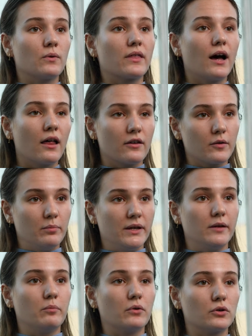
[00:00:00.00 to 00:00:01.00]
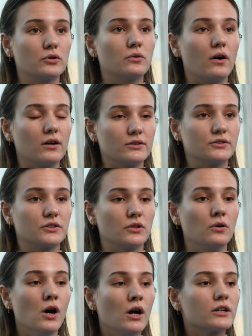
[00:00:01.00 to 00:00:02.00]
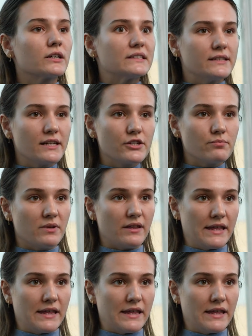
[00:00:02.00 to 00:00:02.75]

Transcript: with other people who also could teach me